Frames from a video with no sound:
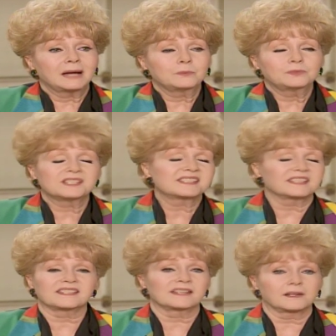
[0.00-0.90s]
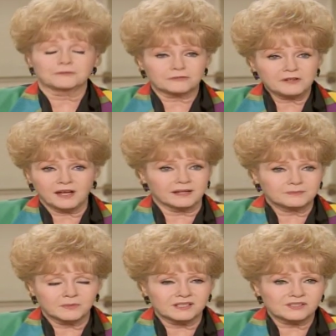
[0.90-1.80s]
I wouldn't sit down front.
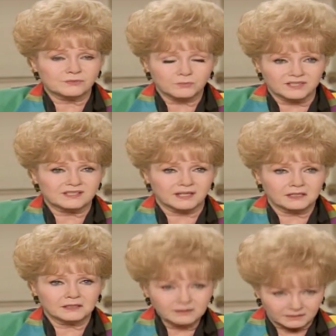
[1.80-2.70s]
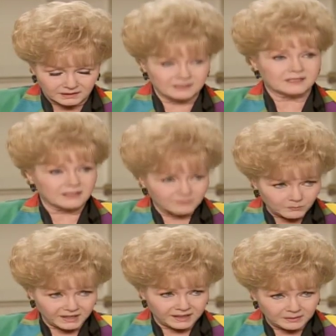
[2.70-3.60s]
Once once I learned, I'd sit
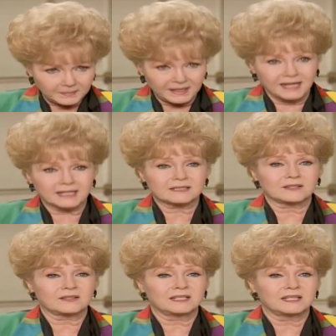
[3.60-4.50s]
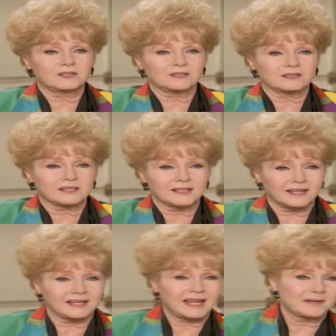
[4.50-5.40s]
way in the back, so then he couldn't
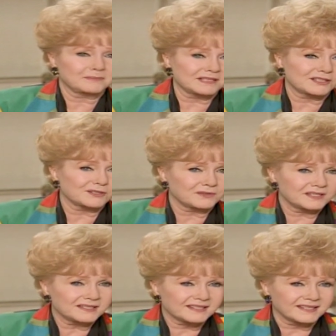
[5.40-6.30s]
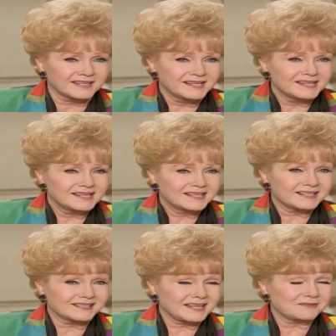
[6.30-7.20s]
get at me so easy.
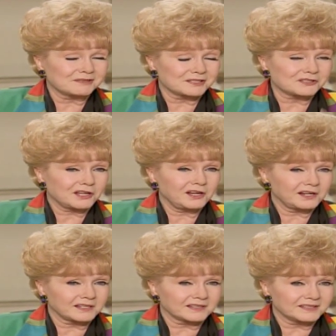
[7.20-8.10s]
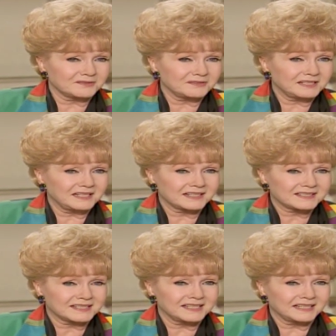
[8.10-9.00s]
Because I was a target. He really
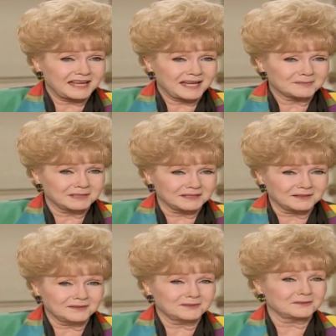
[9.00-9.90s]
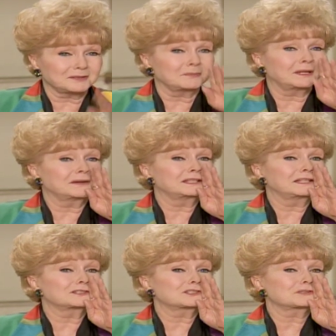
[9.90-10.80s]
liked to get at me. Oh, you married
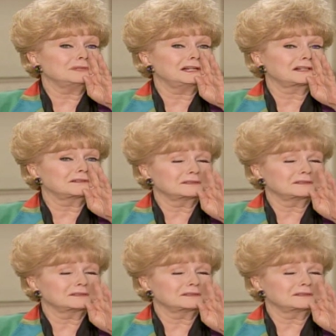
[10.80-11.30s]
that schmuck?